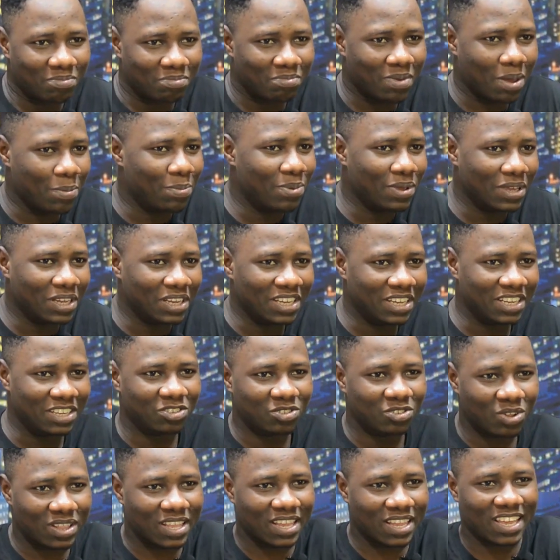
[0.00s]
maybe
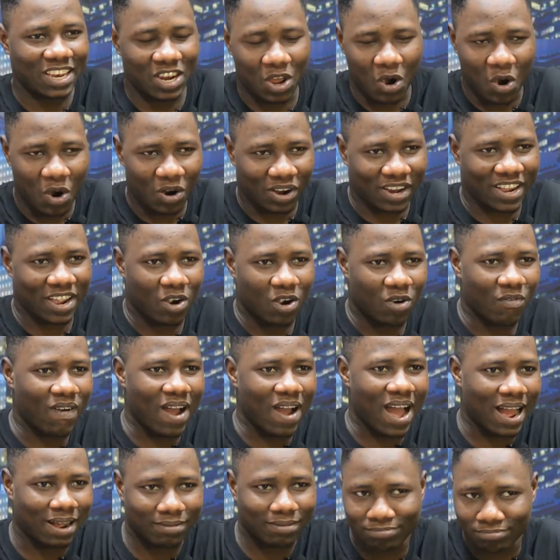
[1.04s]
he's not taking care of
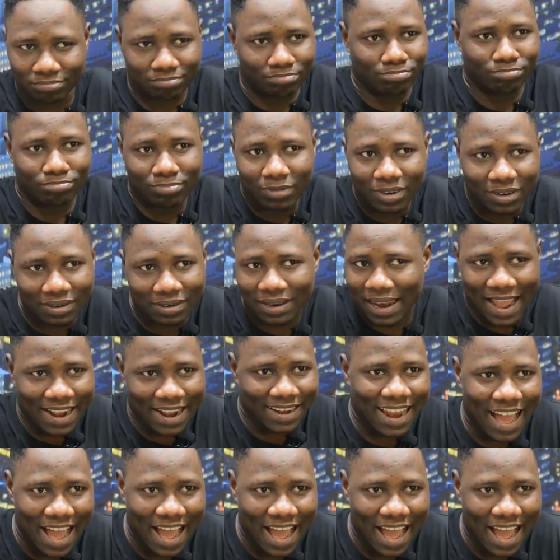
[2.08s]
her like